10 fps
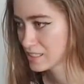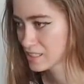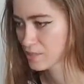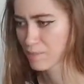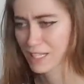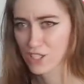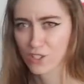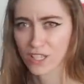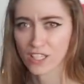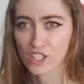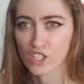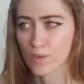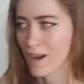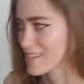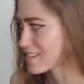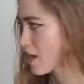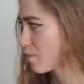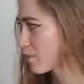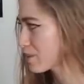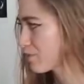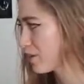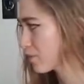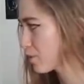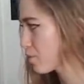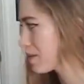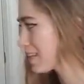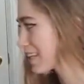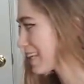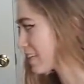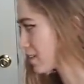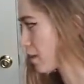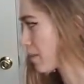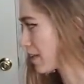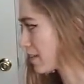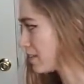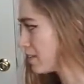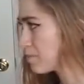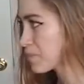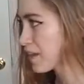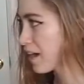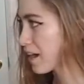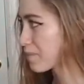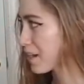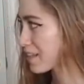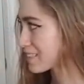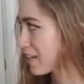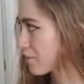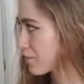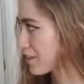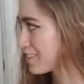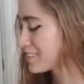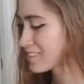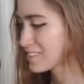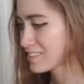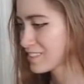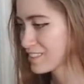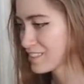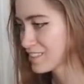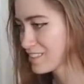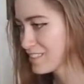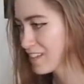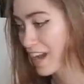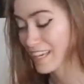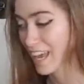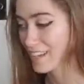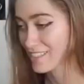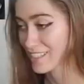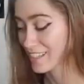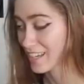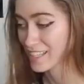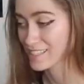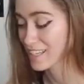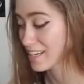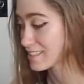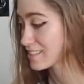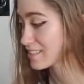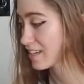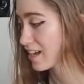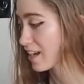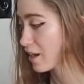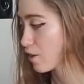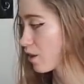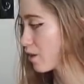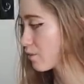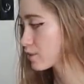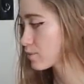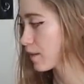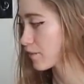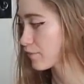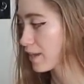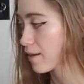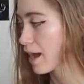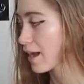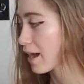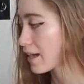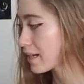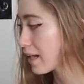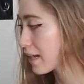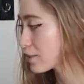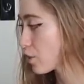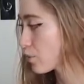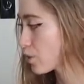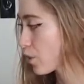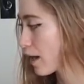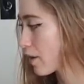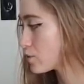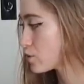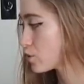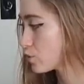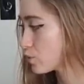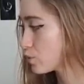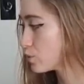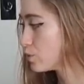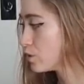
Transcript: To me, just looking stressed now. like, what the fuck? What do you mean Lincoln coming? I'm not excited for this. I can't sing. It's it's uh, respectfully, I, I I don't know how to